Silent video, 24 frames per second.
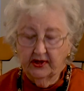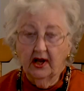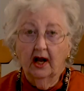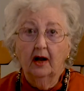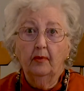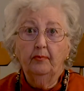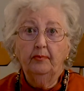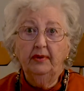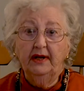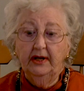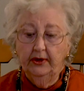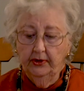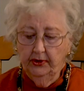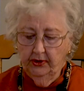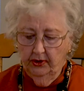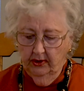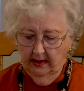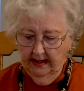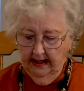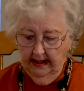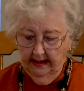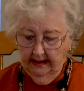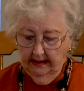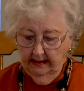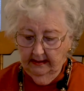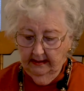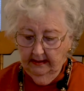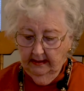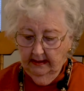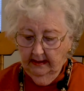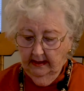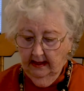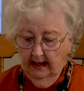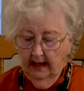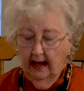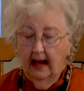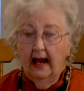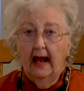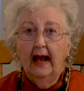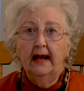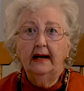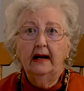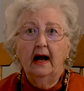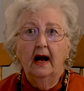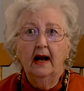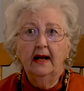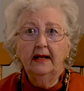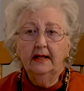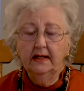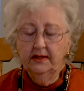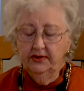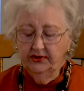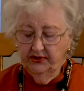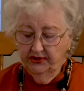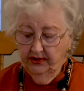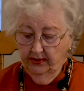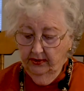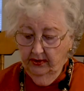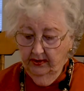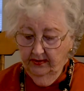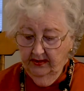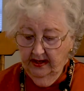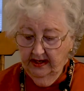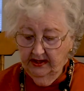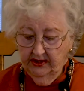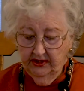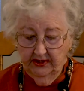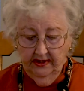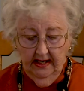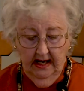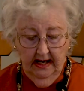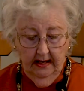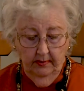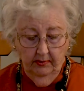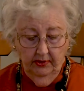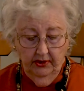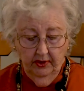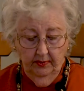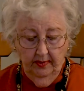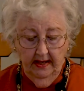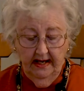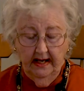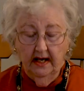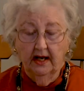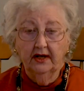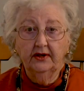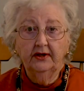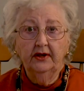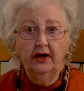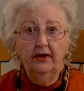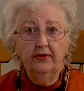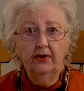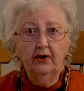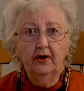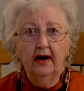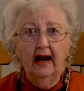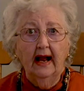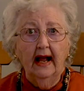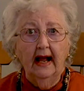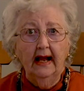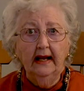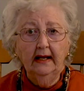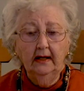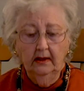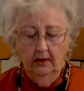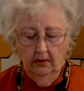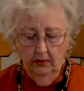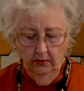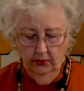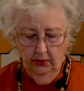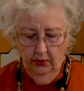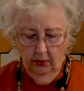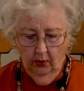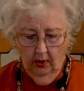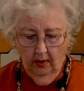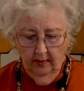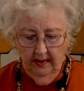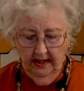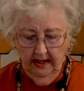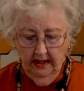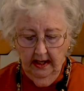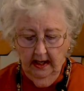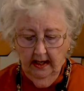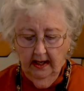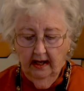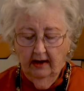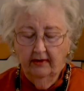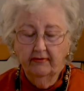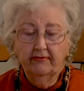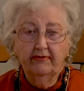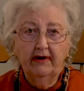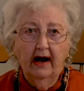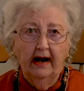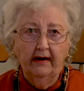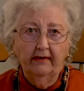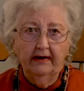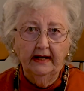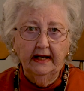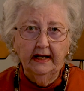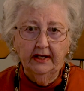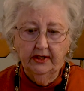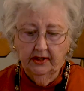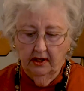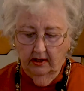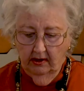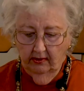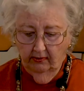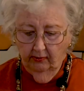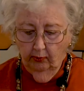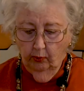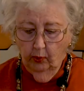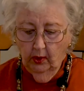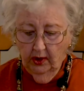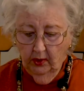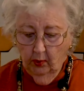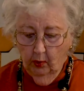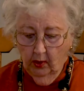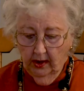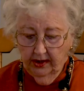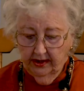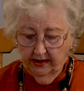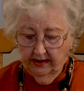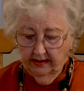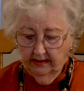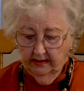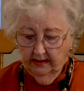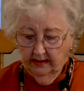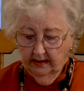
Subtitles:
appeared on it, and I consider this name to be another Anglo-Norman variant of Woodward,